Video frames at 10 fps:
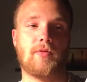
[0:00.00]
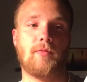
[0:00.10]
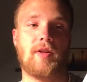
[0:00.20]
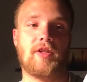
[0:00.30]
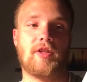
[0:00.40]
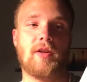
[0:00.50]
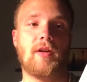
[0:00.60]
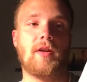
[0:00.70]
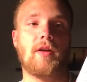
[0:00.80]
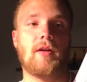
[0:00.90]
on which
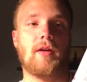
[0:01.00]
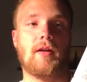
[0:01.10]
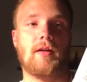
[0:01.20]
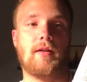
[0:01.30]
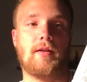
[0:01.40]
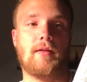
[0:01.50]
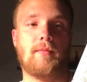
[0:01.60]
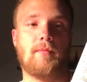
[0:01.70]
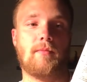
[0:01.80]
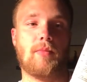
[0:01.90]

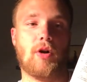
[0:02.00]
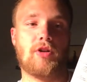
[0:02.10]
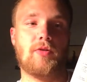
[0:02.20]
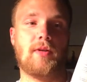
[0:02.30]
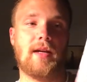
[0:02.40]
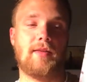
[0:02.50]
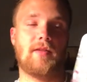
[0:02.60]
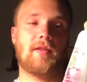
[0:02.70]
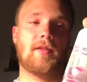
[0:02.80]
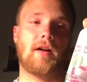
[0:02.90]
box you
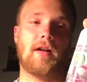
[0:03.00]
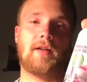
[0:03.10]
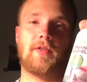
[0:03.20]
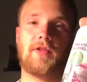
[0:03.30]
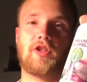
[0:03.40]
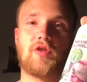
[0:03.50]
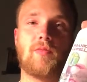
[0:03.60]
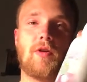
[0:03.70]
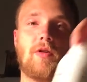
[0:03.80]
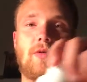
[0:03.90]
get. I got the
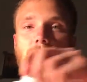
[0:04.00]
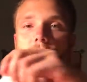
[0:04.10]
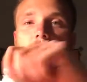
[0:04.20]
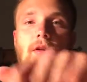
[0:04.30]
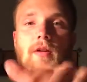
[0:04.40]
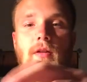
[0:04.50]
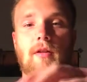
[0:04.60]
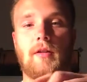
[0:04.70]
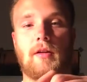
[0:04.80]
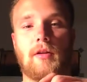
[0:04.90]
small
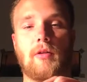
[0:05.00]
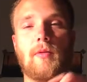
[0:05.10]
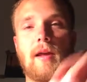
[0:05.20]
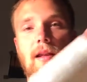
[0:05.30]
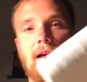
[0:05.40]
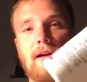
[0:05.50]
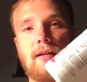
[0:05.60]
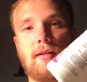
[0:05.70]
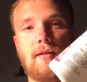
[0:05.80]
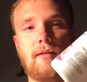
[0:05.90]

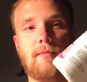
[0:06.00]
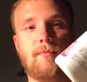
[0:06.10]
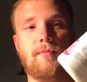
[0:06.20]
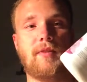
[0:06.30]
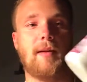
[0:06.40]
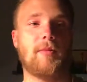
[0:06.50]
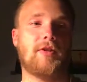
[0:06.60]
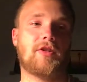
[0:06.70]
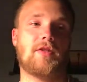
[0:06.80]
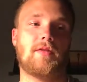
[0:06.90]
chlorella
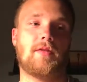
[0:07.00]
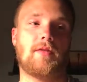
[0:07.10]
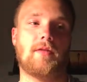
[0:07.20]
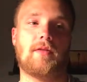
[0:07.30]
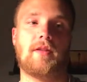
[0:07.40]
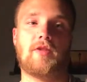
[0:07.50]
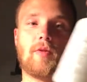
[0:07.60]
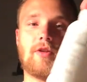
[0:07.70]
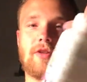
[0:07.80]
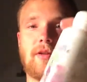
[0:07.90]
tablets. These
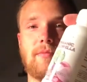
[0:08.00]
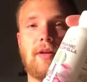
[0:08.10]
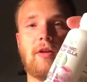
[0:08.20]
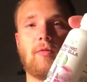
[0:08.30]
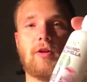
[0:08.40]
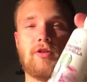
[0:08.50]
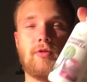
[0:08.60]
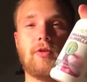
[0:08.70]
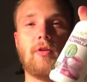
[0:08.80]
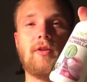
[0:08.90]
ones are the bigger ones, so
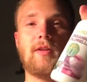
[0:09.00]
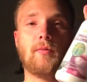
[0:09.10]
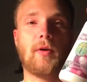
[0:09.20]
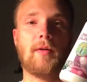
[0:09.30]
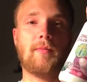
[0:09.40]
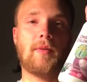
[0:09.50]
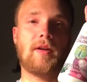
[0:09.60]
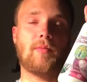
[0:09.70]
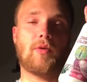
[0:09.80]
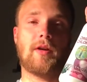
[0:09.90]
you only need 1 in
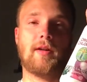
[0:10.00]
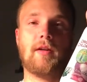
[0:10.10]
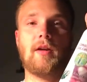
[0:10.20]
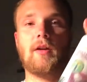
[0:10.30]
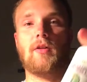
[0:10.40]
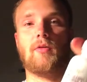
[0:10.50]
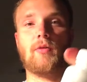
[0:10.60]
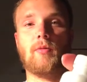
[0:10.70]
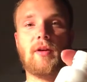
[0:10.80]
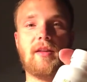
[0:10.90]
the morning
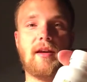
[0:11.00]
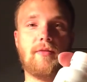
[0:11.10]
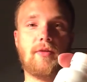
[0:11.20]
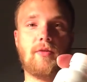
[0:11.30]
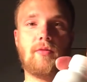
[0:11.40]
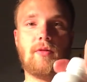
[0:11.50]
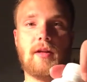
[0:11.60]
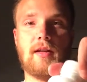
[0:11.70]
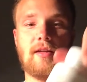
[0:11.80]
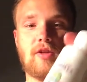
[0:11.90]
or 1 in the afternoon.
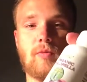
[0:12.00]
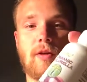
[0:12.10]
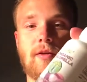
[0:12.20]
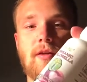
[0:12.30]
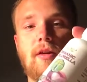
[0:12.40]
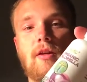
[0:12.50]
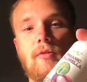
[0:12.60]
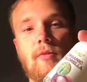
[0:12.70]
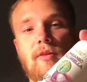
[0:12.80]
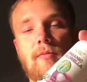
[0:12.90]
And this one,
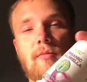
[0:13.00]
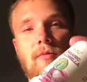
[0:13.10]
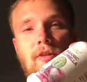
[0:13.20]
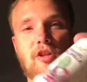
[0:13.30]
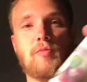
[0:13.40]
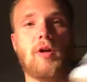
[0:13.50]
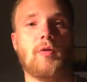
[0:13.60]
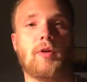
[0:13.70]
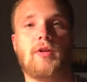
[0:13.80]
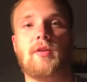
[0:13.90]
with the smaller
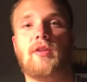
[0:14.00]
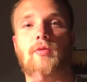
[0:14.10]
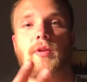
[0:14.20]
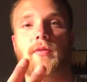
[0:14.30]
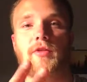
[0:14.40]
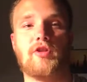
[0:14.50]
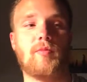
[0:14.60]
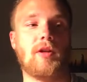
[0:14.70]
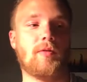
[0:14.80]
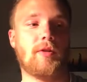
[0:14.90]
one, you need 3 of the
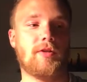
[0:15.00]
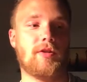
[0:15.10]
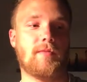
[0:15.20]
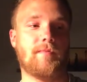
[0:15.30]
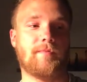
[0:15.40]
smaller ones,